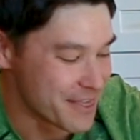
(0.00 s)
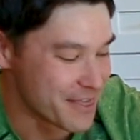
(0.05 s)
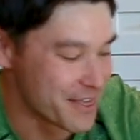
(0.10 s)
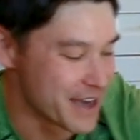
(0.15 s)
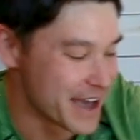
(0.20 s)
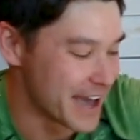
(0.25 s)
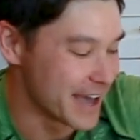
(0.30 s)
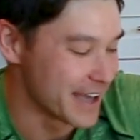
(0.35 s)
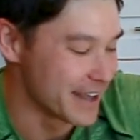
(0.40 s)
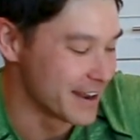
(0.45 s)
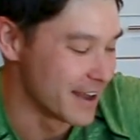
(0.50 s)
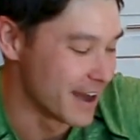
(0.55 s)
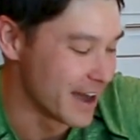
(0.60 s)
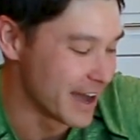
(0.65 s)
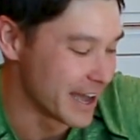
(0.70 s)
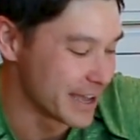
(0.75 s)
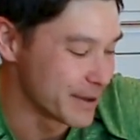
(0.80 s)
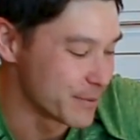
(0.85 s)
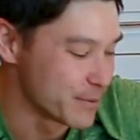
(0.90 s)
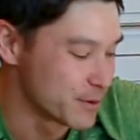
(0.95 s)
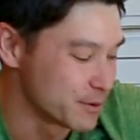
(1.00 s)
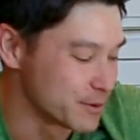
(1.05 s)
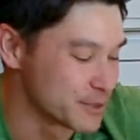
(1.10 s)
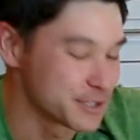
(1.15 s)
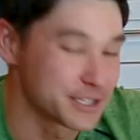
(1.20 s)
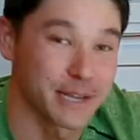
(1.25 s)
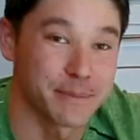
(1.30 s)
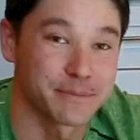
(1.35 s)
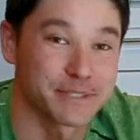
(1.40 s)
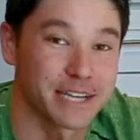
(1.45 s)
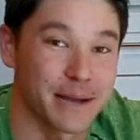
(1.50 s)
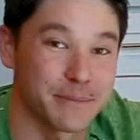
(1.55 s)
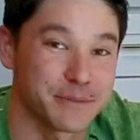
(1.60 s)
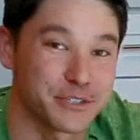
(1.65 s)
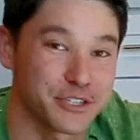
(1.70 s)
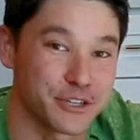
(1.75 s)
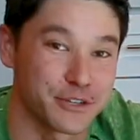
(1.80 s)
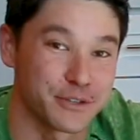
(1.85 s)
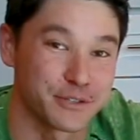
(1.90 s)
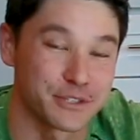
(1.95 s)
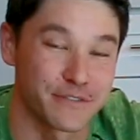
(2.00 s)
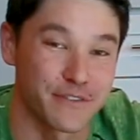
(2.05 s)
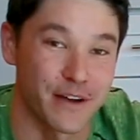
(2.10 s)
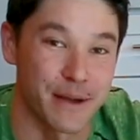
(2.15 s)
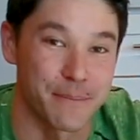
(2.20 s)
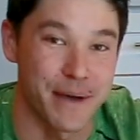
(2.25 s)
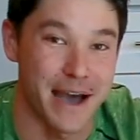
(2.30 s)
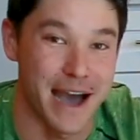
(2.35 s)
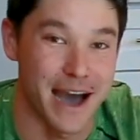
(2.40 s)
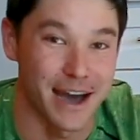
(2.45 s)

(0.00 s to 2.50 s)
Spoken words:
that I will sometimes use if I'm